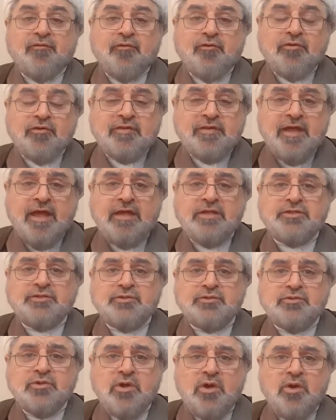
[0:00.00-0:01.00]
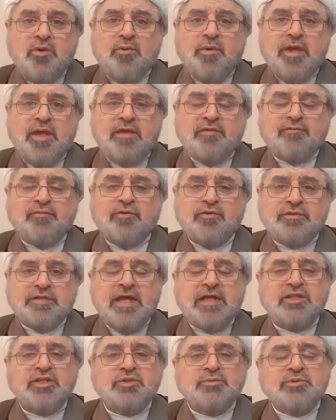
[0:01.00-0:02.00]
For that to go away, for
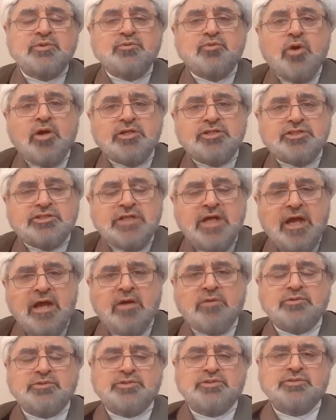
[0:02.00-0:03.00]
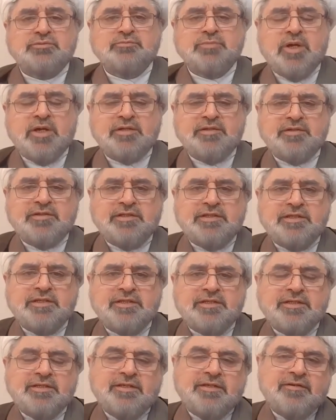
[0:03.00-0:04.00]
that to be washed out by
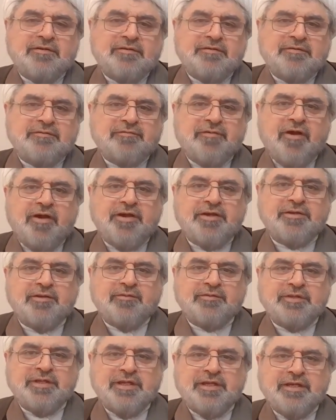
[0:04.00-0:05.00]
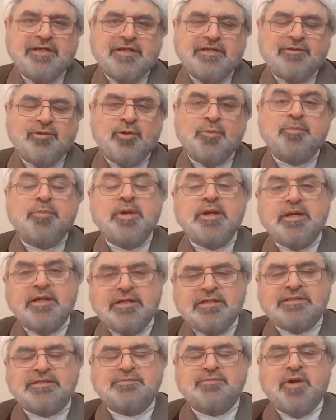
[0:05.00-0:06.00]
the fire of the hell, or
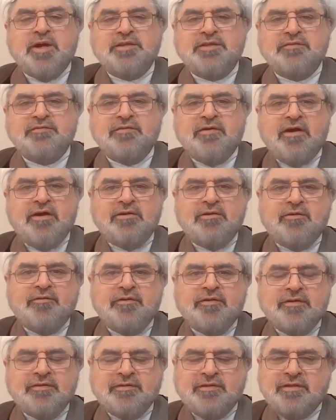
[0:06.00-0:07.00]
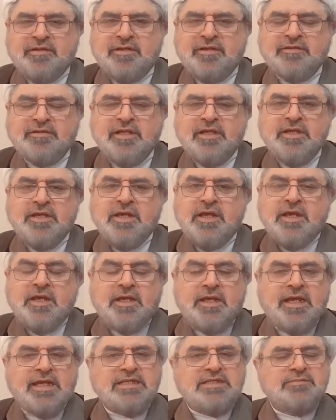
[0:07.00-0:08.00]
burned by the fire of the hell,
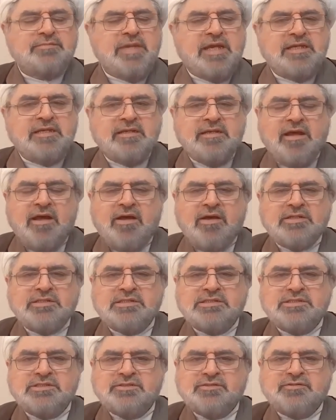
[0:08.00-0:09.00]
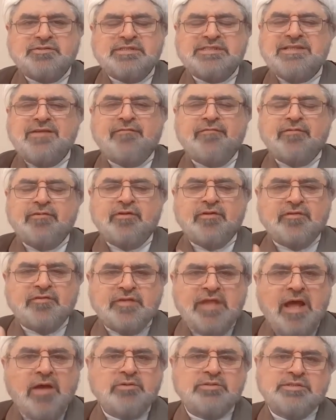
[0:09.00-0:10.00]
it may last several
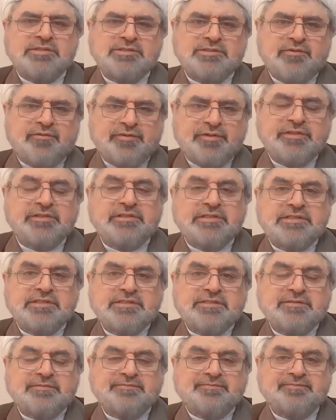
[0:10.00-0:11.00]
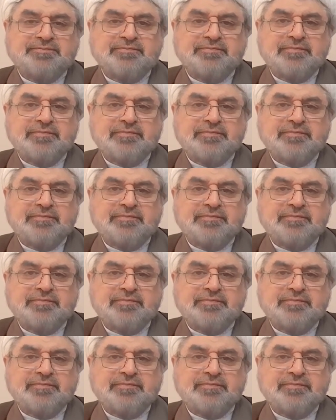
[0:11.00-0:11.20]
thousands of years.